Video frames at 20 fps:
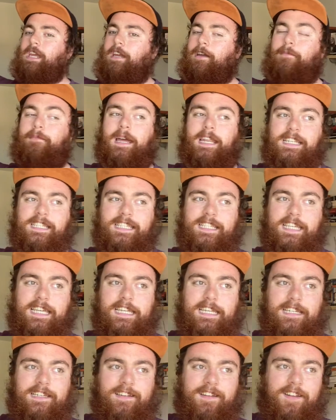
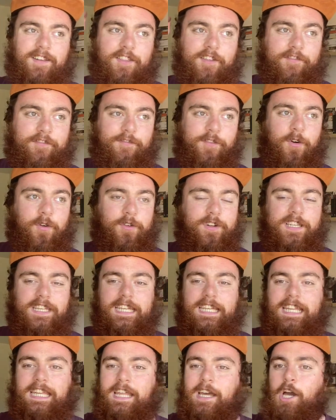commencing the
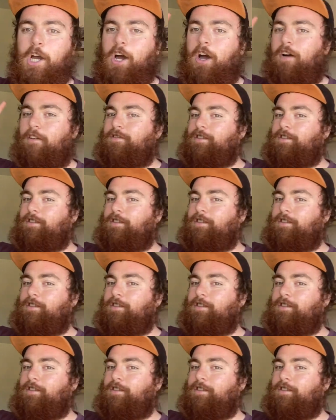14th of